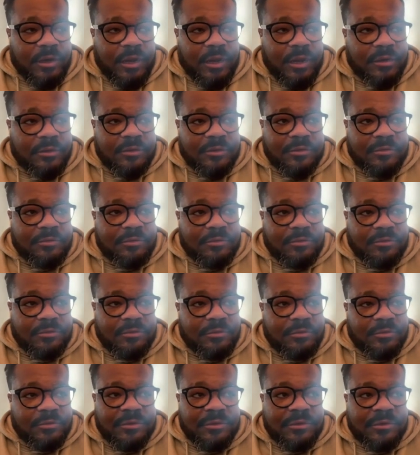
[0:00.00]
let
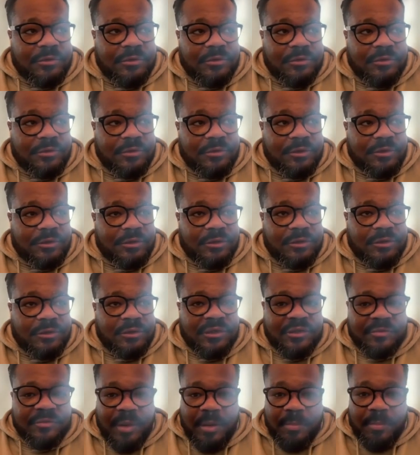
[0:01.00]
the, the,
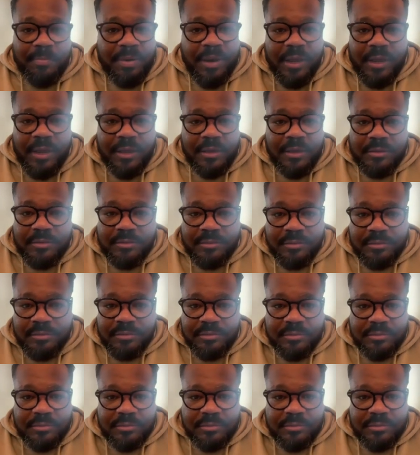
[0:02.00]
this man play.